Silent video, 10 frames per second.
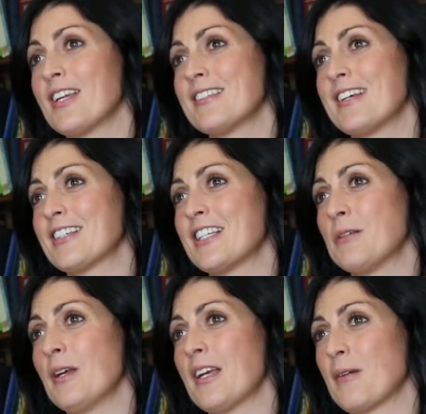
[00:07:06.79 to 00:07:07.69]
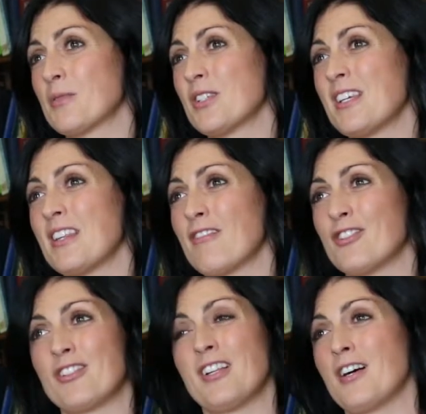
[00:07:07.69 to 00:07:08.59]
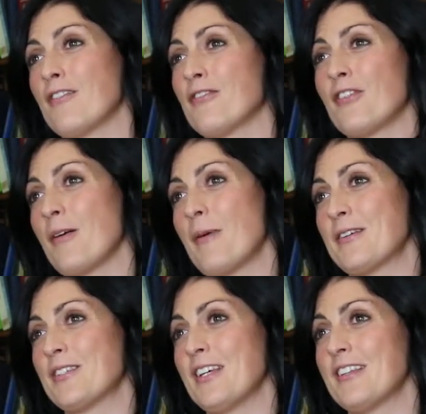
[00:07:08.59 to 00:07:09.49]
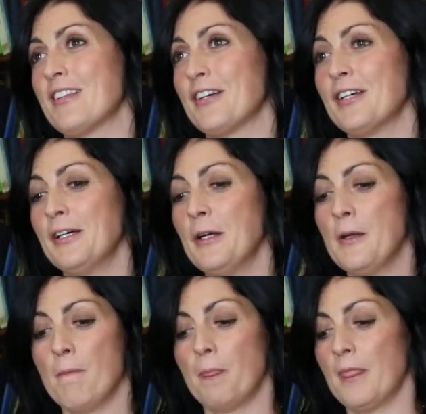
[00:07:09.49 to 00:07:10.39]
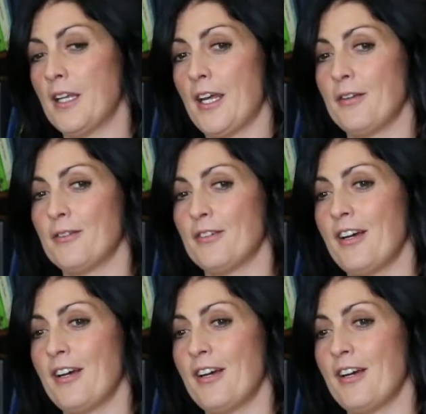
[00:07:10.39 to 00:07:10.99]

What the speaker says: and it's actually being able to sit there and just laugh about it, that, you know,